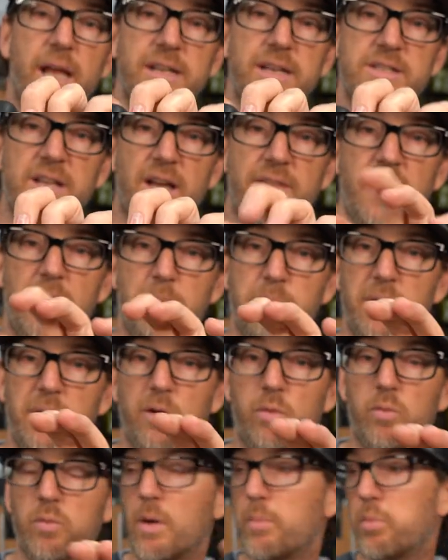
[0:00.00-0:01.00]
It's got that
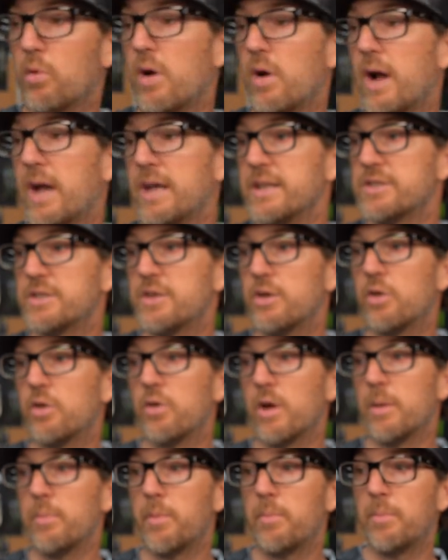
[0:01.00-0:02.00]
big rubberized
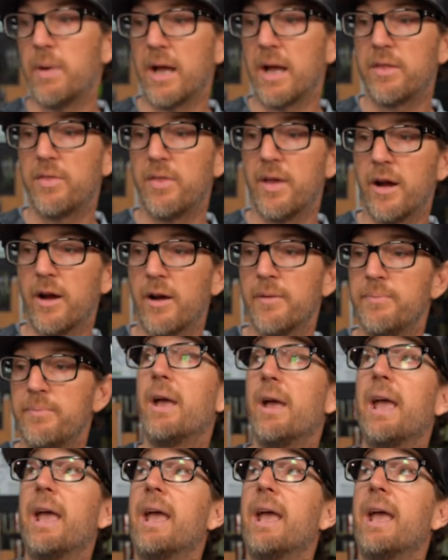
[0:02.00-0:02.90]
grip back there.